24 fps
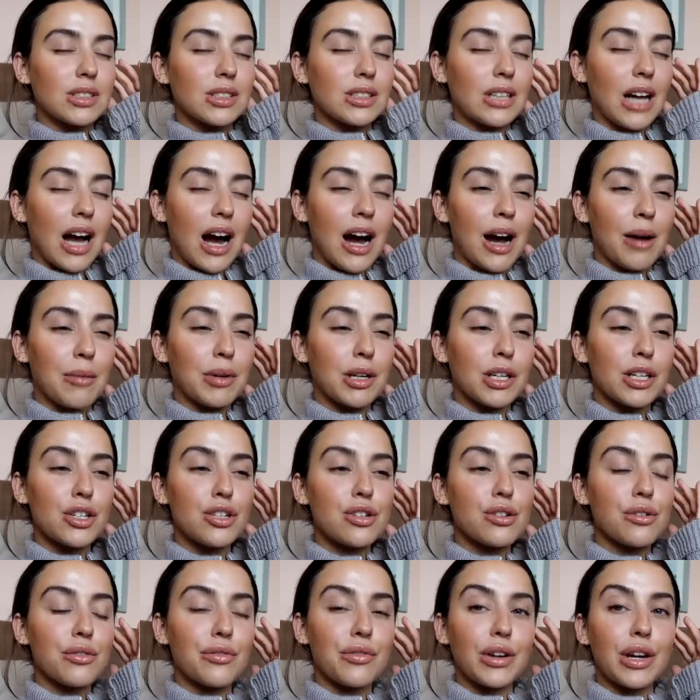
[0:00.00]
Yeah, I'm gonna
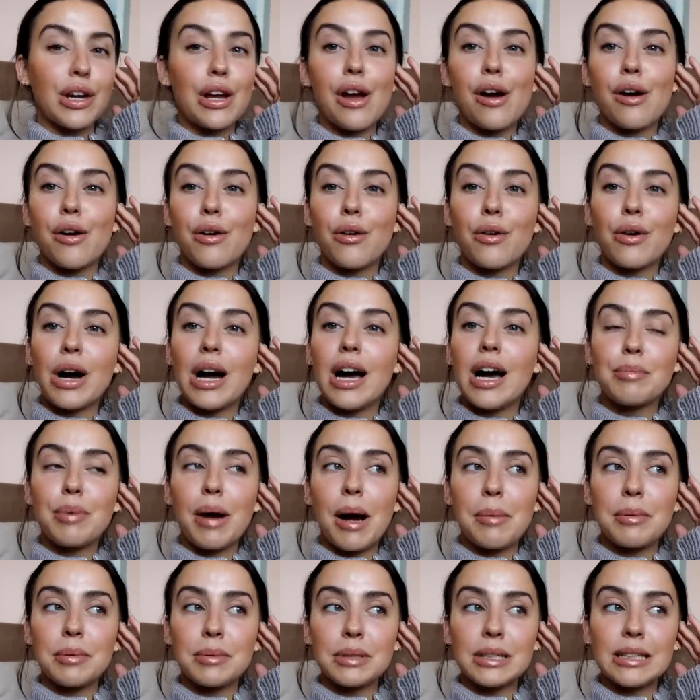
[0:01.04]
do a video
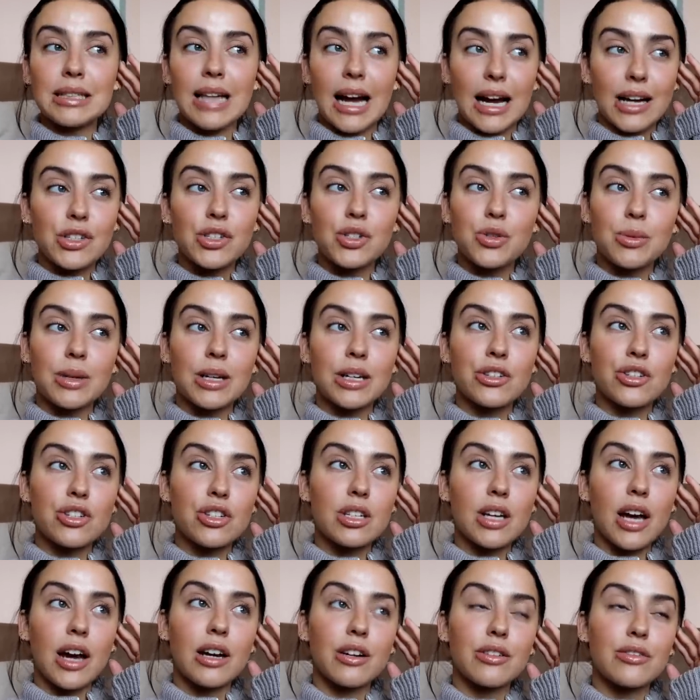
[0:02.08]
probably next week
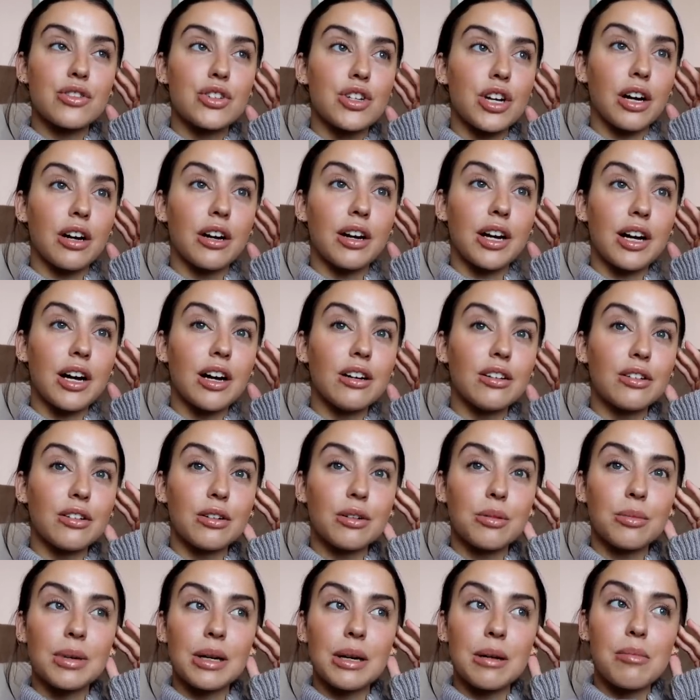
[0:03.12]
just kind of sharing a
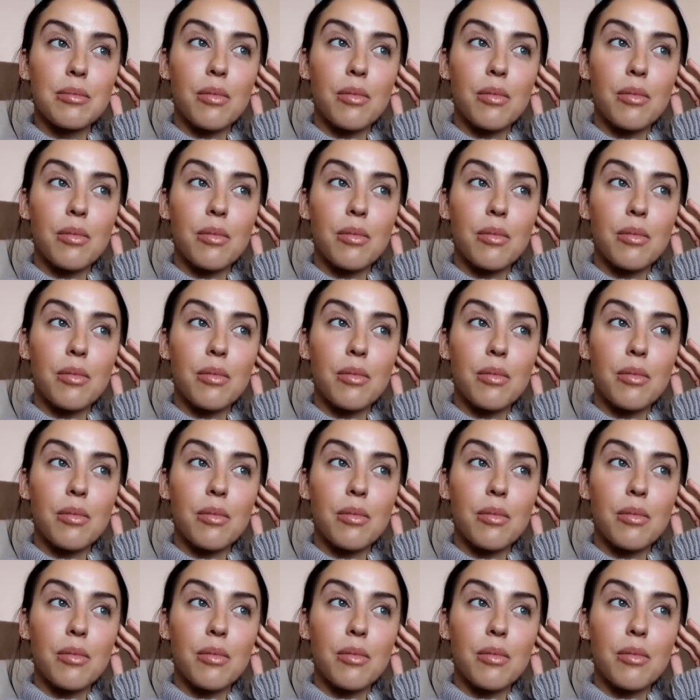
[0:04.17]
little bit